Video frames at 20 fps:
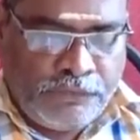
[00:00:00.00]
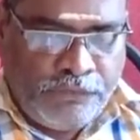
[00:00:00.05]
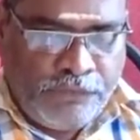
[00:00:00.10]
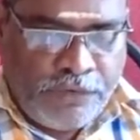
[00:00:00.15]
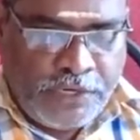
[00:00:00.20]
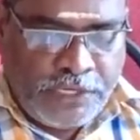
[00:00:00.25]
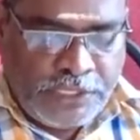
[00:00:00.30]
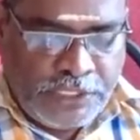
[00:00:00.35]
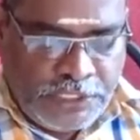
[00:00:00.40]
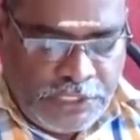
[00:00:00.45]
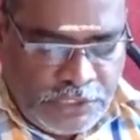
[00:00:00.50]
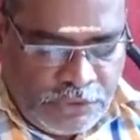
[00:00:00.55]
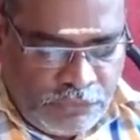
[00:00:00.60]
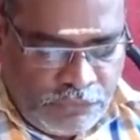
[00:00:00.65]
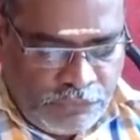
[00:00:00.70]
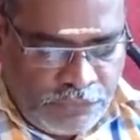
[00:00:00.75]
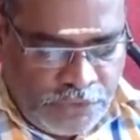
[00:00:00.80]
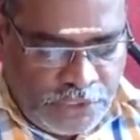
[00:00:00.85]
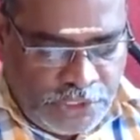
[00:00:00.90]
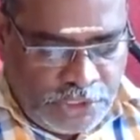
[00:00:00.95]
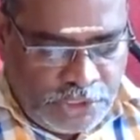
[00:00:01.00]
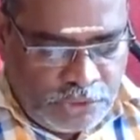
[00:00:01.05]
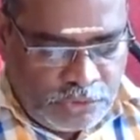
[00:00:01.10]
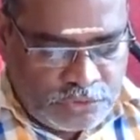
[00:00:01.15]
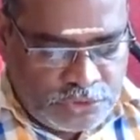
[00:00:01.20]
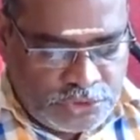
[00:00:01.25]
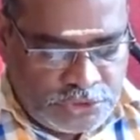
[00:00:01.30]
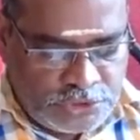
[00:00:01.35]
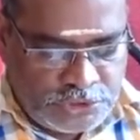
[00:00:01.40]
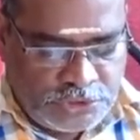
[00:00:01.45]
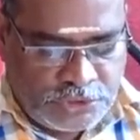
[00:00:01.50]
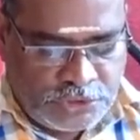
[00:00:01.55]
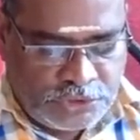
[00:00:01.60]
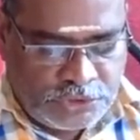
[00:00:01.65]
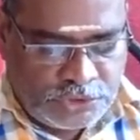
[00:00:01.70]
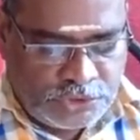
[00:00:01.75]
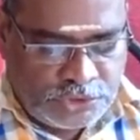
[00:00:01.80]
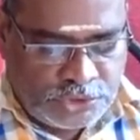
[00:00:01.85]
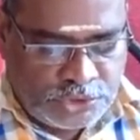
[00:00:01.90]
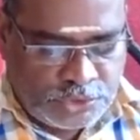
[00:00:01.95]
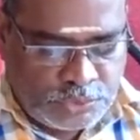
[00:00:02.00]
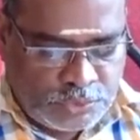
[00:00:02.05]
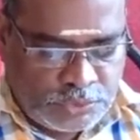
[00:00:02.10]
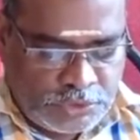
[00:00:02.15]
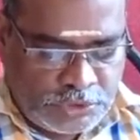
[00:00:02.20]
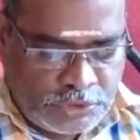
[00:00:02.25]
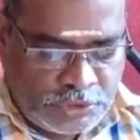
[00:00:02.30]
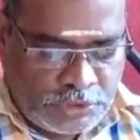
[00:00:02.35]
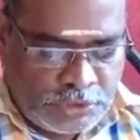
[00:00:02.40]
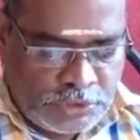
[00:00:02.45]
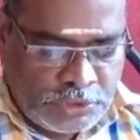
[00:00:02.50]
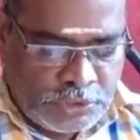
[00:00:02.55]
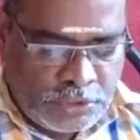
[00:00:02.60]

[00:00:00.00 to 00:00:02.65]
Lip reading: When do we use it? They show the